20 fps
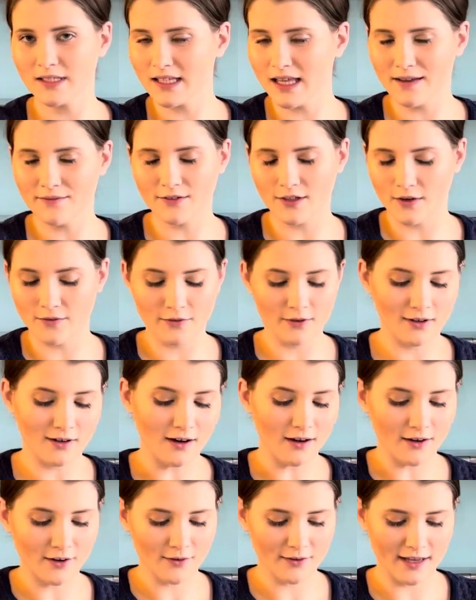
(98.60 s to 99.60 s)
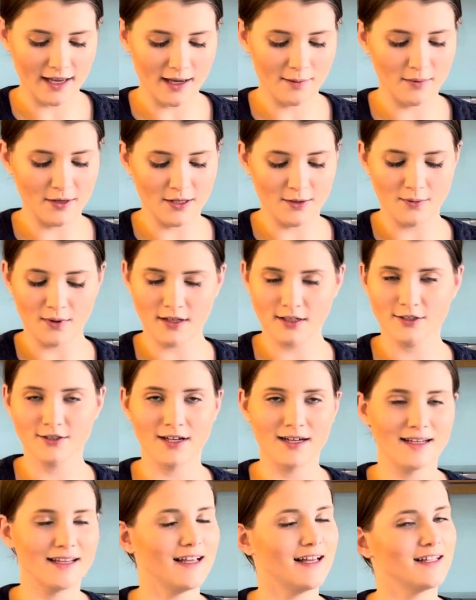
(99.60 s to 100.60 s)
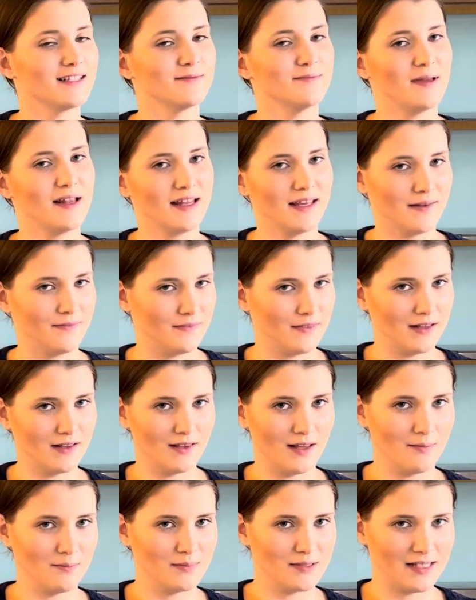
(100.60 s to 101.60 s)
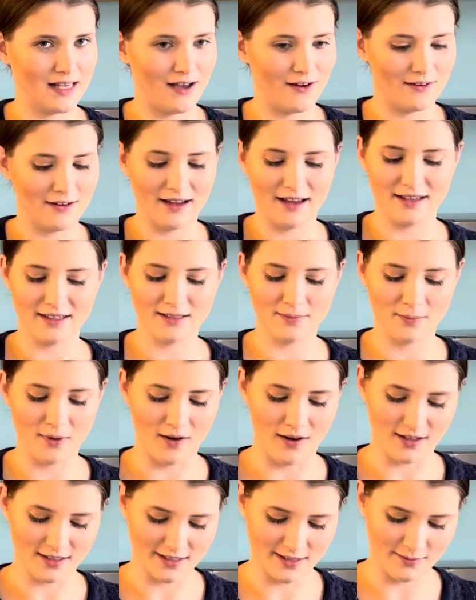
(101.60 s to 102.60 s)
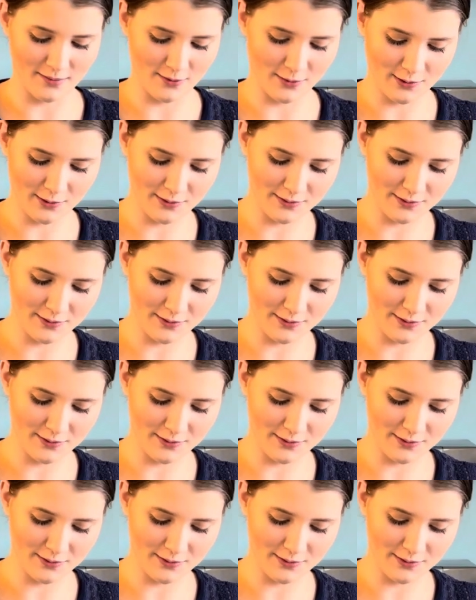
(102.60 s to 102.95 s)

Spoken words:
left over are okay, but you want to try to get as many of the lumps out as possible.